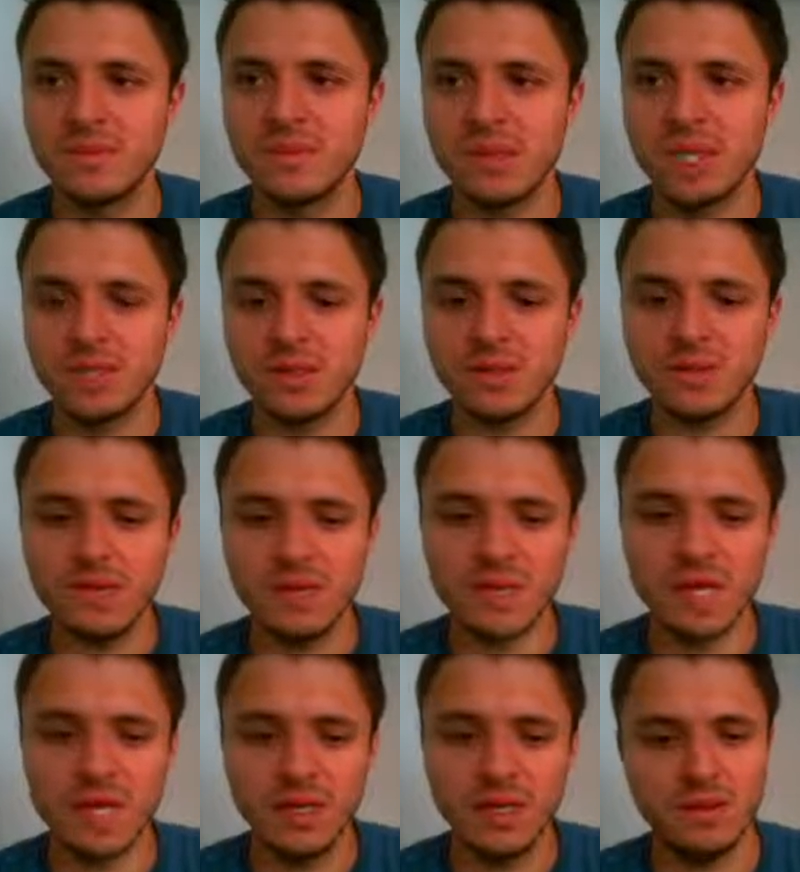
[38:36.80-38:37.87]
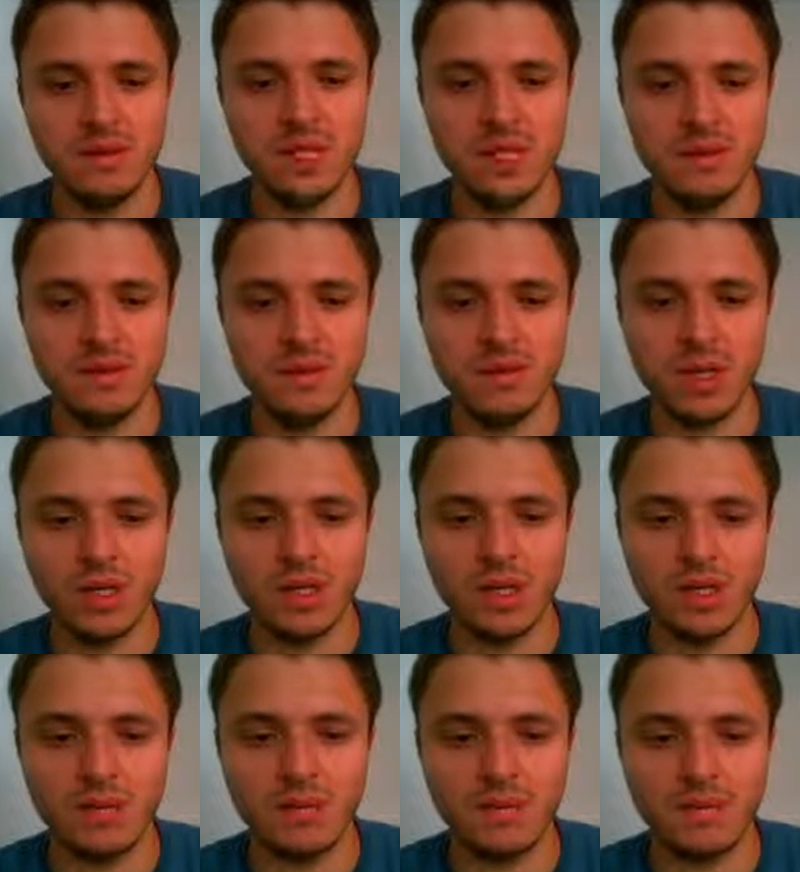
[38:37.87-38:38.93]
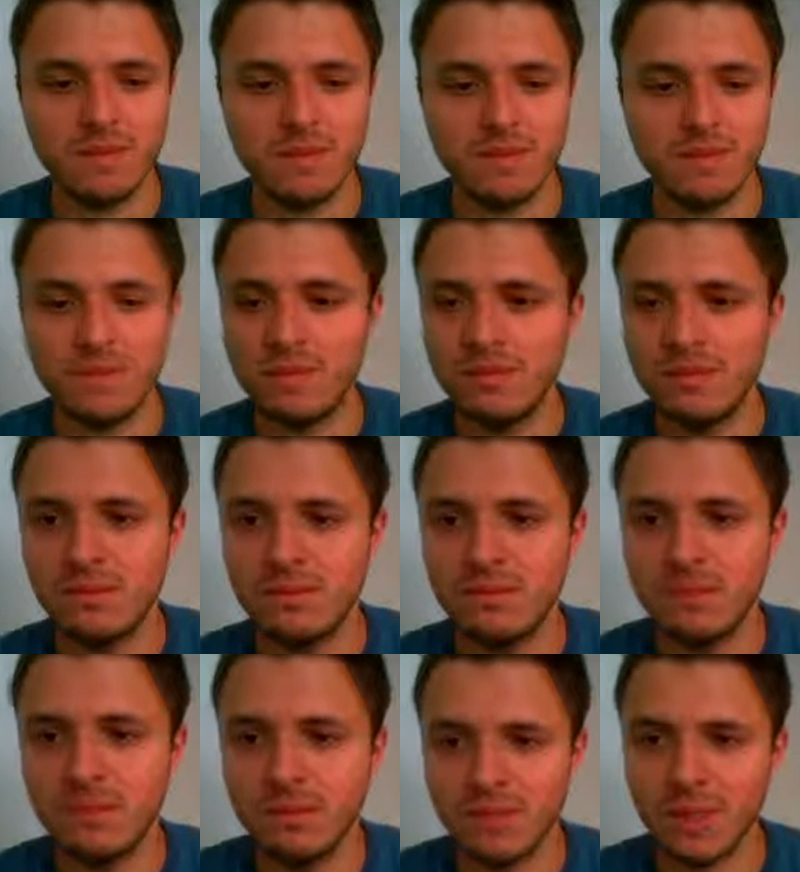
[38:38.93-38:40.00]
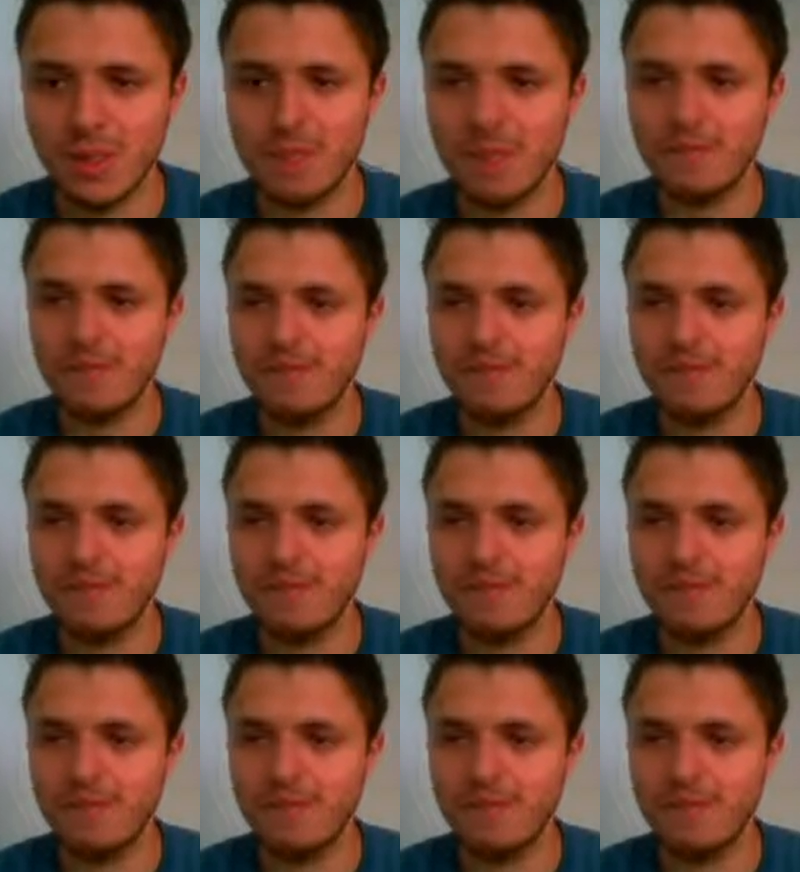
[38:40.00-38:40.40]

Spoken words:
that's all for today. Thank you for watching. Bye bye.